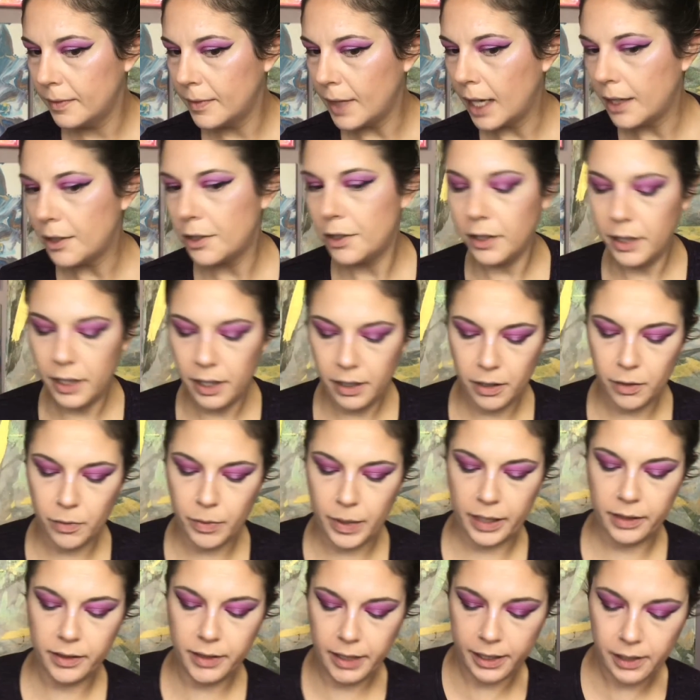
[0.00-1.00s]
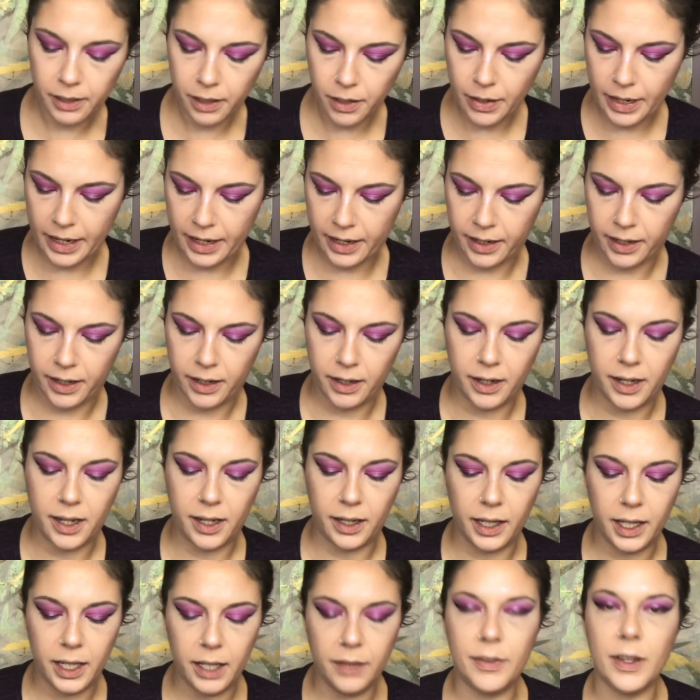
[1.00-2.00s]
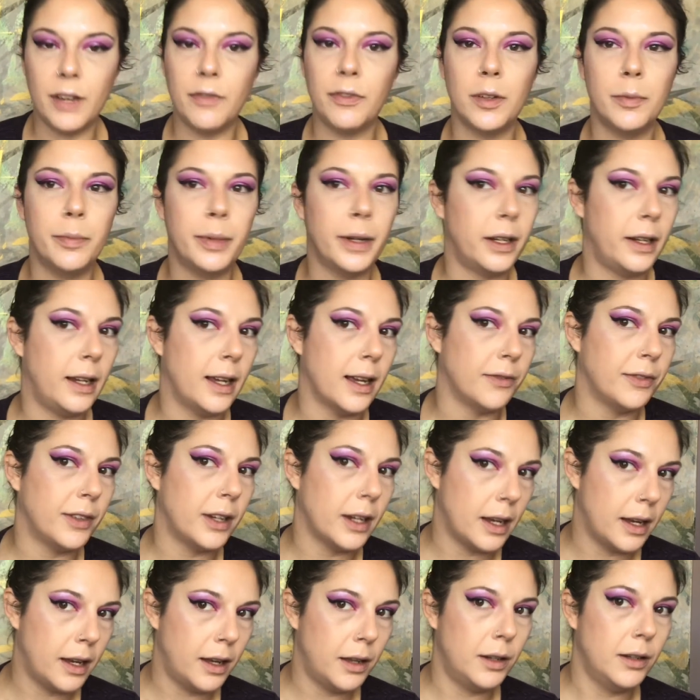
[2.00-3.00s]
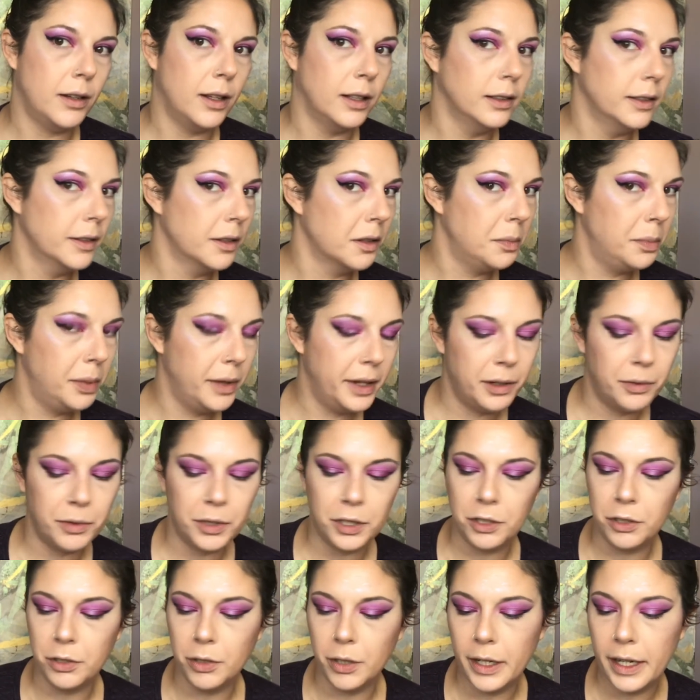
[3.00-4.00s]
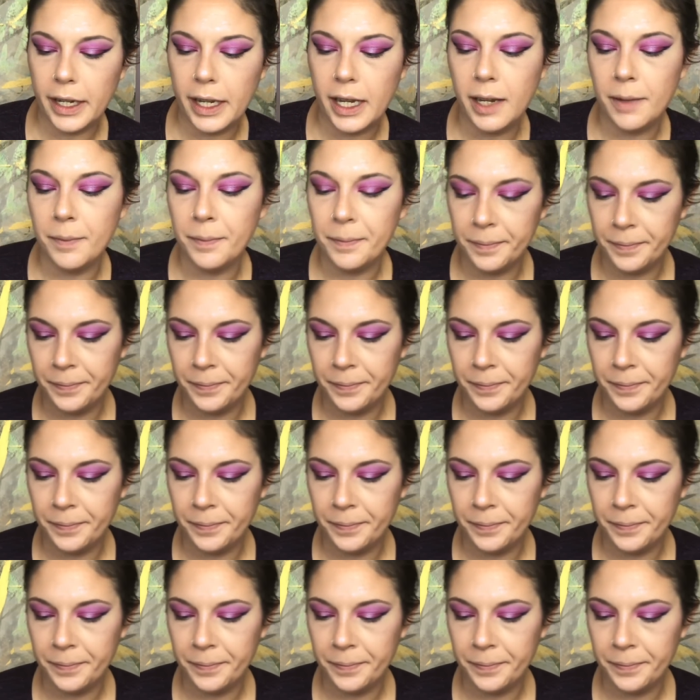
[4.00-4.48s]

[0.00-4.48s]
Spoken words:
Actually, you know what? Let's go ahead and give everybody, I've got a little blend with Shorty.